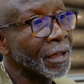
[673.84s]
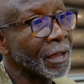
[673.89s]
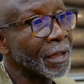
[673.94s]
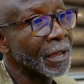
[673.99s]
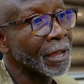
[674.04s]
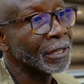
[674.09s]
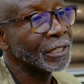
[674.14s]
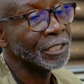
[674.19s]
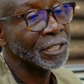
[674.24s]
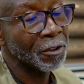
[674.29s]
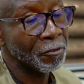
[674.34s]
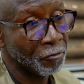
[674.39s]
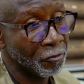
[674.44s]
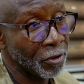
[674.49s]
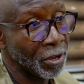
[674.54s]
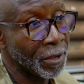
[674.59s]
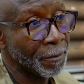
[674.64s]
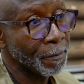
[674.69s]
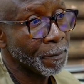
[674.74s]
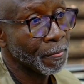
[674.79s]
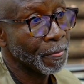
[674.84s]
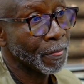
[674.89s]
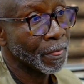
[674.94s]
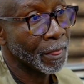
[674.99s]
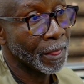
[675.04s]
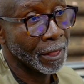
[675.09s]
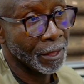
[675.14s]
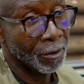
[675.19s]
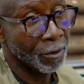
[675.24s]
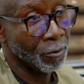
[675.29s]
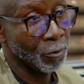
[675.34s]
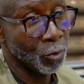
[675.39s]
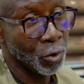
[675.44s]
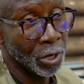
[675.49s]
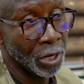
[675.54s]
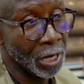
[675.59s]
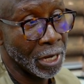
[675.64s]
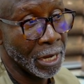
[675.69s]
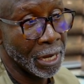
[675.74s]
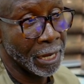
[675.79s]
GFA
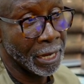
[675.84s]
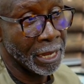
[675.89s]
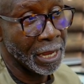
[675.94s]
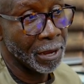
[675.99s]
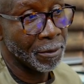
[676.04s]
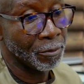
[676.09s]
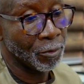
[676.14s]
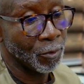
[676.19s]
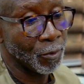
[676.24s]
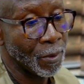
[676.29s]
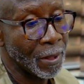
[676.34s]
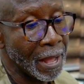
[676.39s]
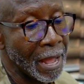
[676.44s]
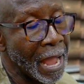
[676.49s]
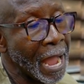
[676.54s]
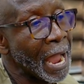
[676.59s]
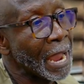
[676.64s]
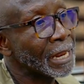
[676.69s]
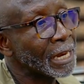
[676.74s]
a game, no, I